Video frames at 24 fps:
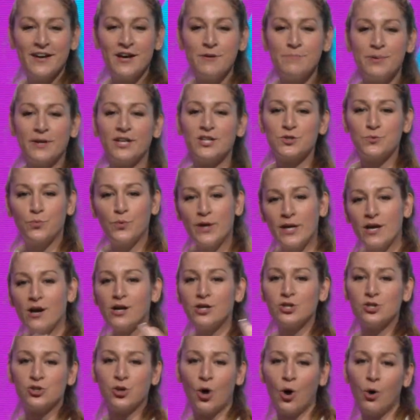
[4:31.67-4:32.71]
because we are
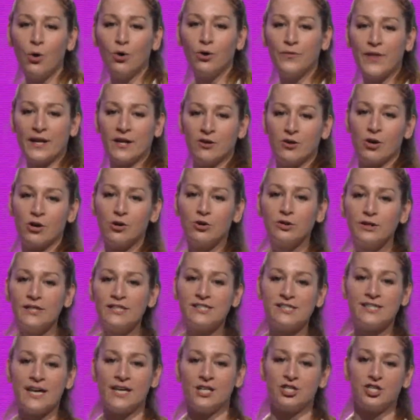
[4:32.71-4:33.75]
told that in early
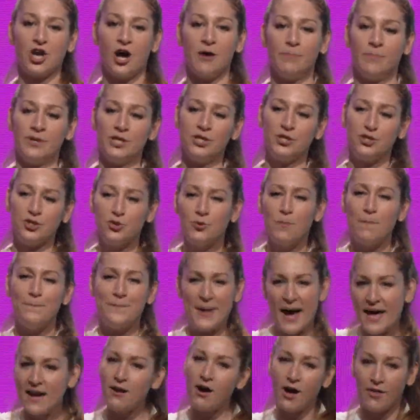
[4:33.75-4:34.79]
stage companies, you
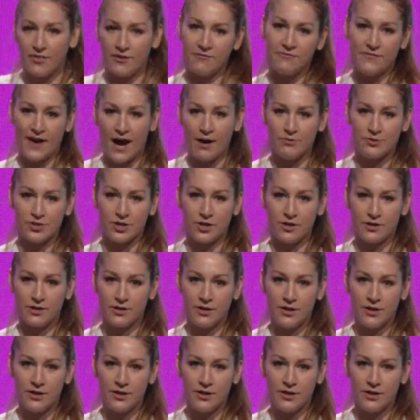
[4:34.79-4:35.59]
bet on the founder,